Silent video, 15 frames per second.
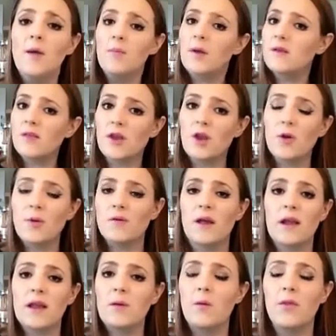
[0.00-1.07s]
because they know
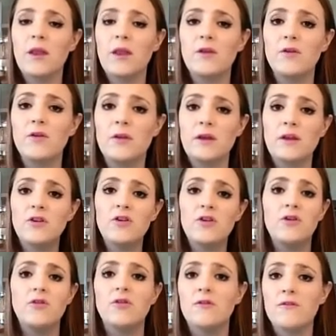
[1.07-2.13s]
exactly what they need to
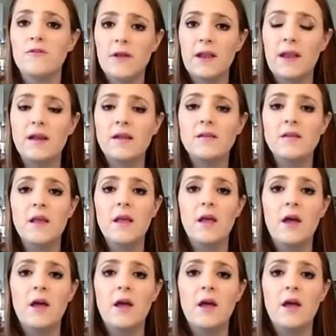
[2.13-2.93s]
do to fill it